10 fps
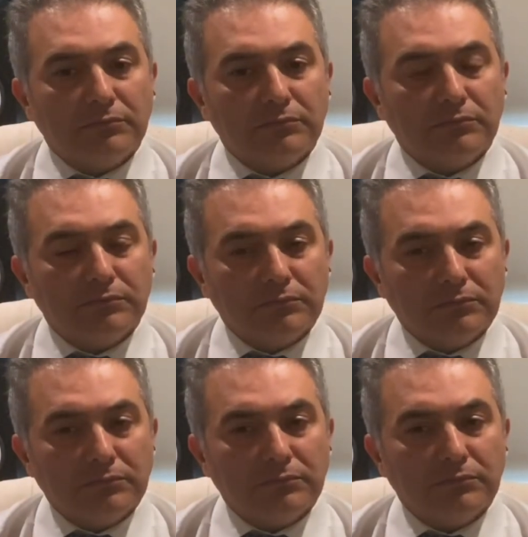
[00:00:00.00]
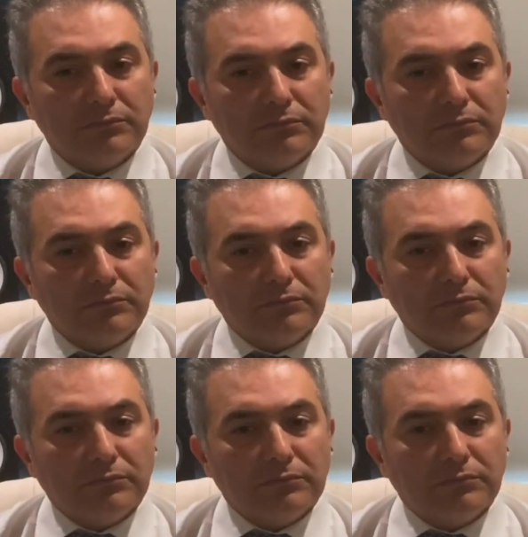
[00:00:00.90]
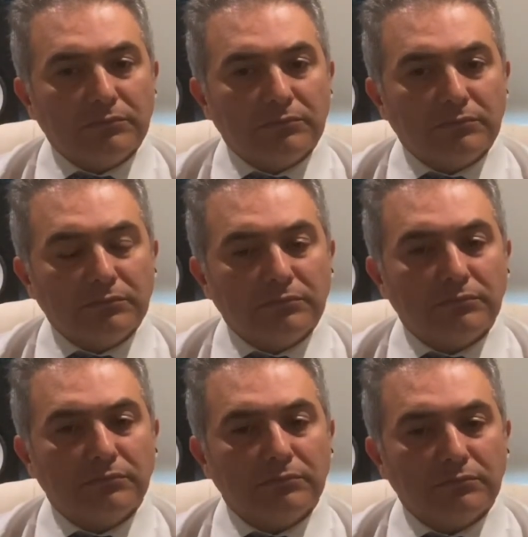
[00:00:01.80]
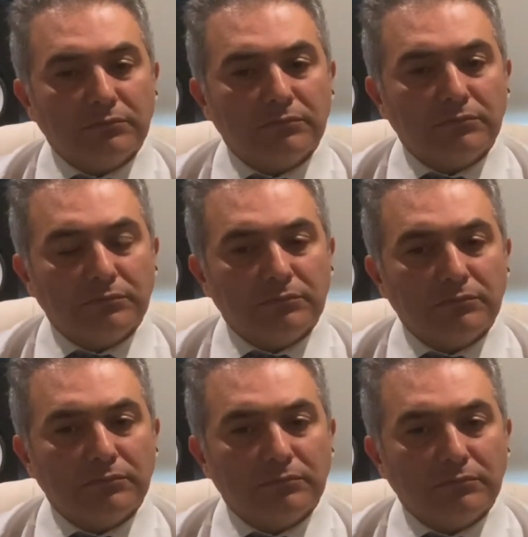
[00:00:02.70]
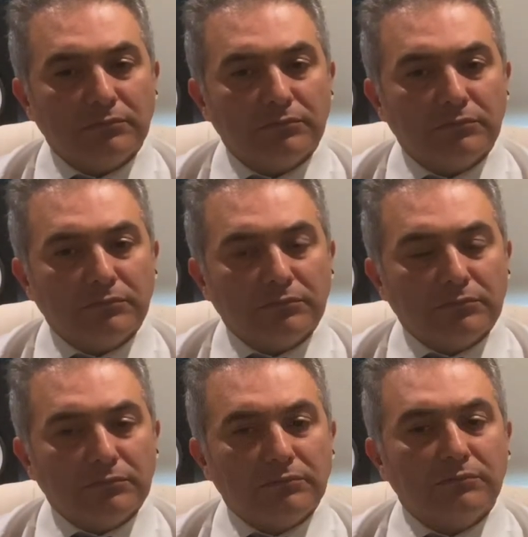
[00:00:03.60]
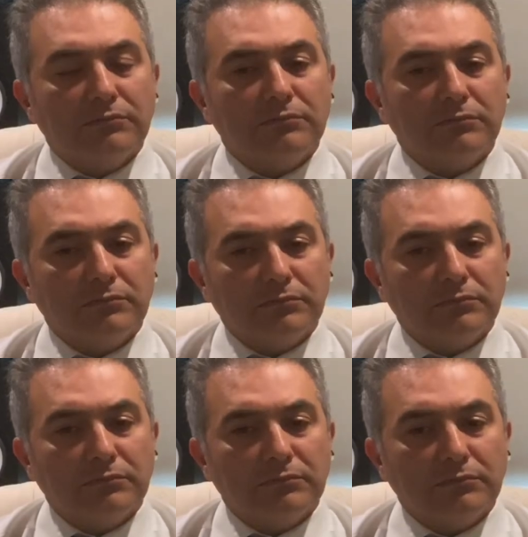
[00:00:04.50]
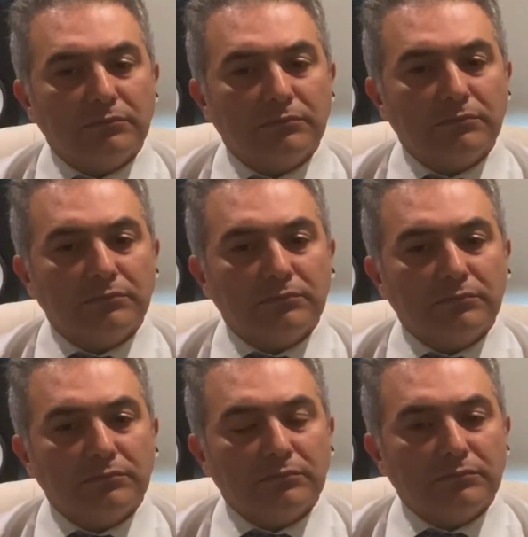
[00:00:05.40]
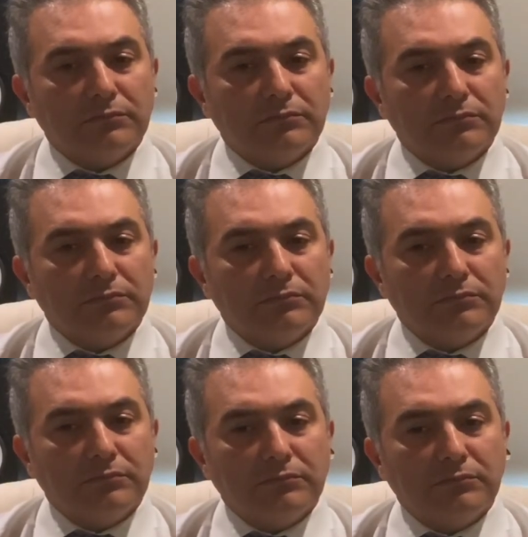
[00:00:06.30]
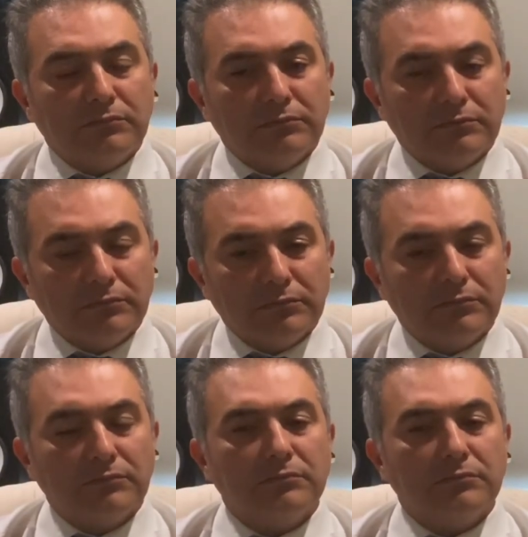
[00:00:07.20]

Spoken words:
(not speaking)